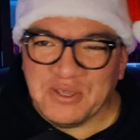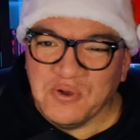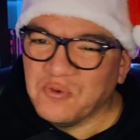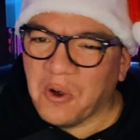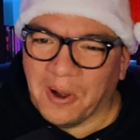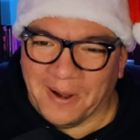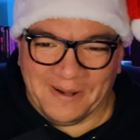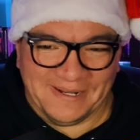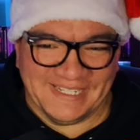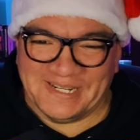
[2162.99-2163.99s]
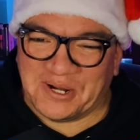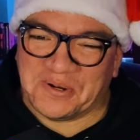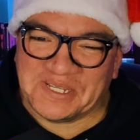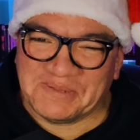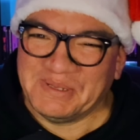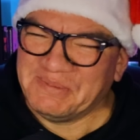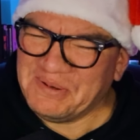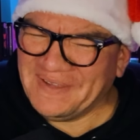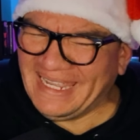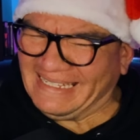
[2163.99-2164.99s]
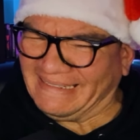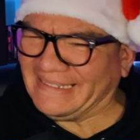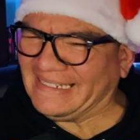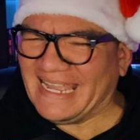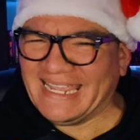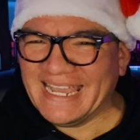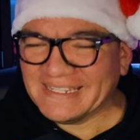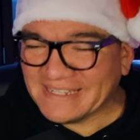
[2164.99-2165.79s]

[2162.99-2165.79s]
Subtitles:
want in a Christmas movie, I guess.